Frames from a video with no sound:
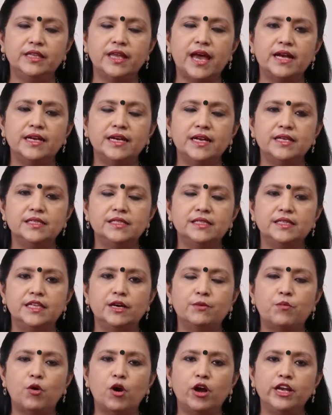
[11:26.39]
that is
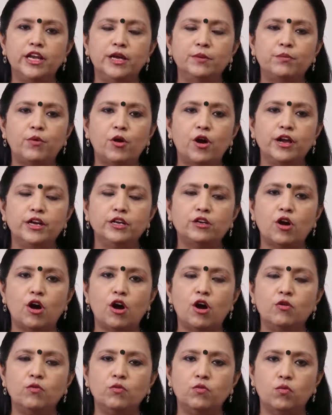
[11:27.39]
the boiling point
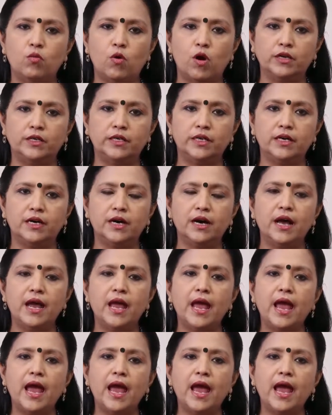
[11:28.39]
of water,